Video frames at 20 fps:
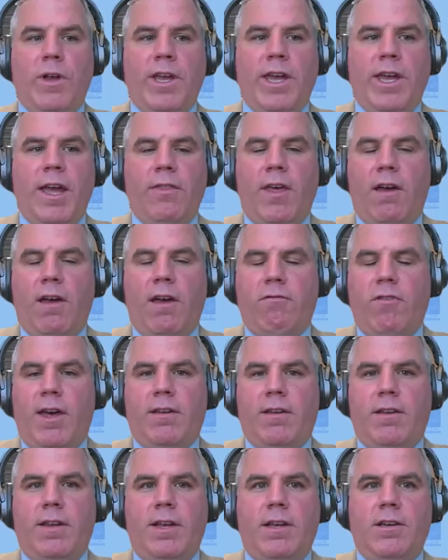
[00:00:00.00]
get that
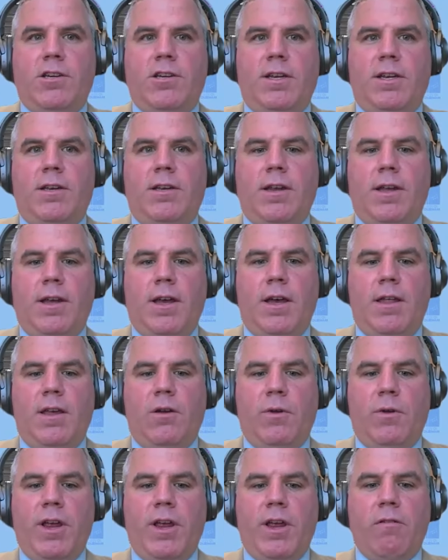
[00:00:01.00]
validation uh,
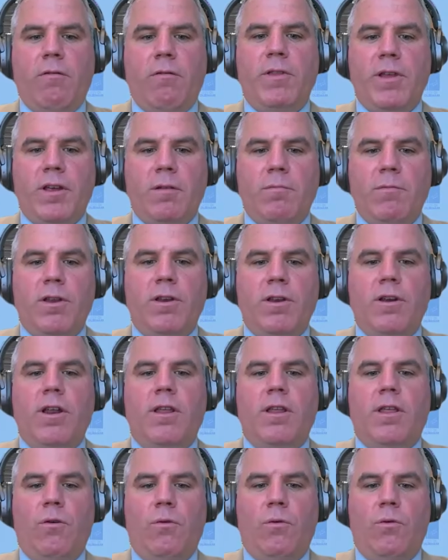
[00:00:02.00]
that we hear from the
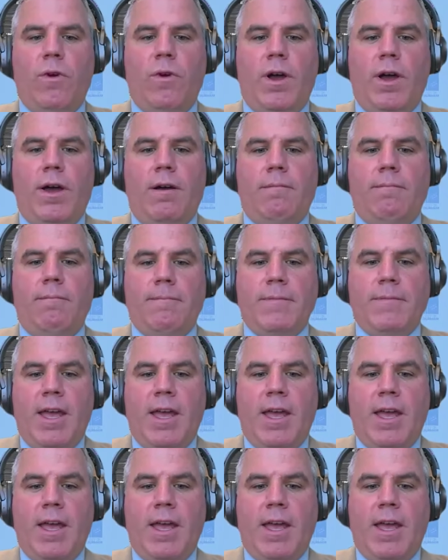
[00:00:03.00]
community that uh,